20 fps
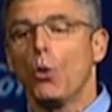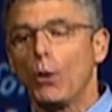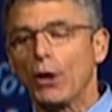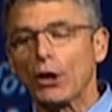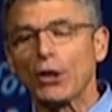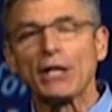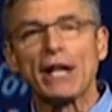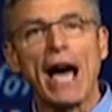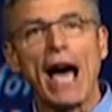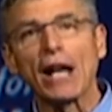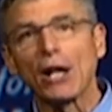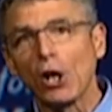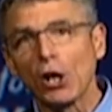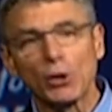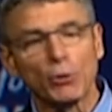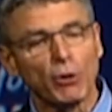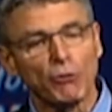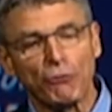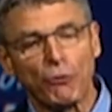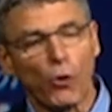We are not only
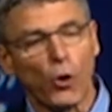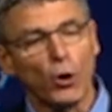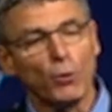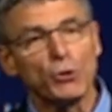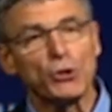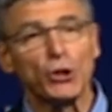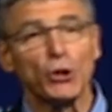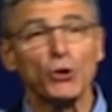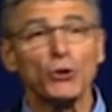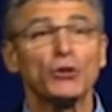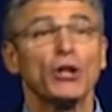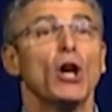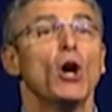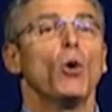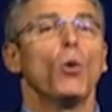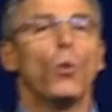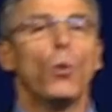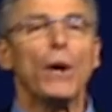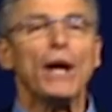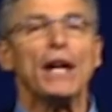Reformed Jews,
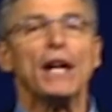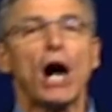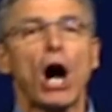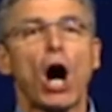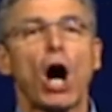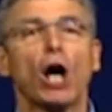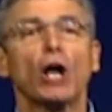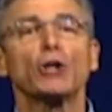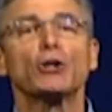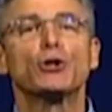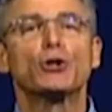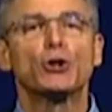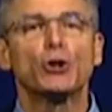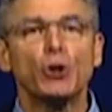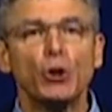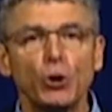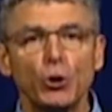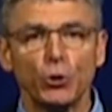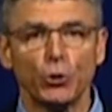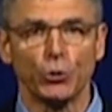we are
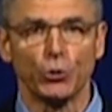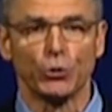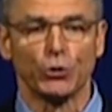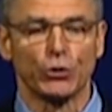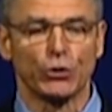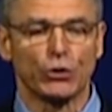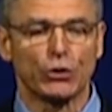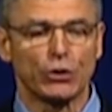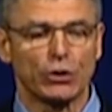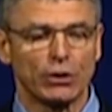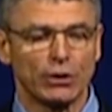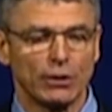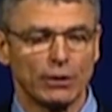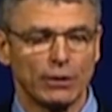Jews.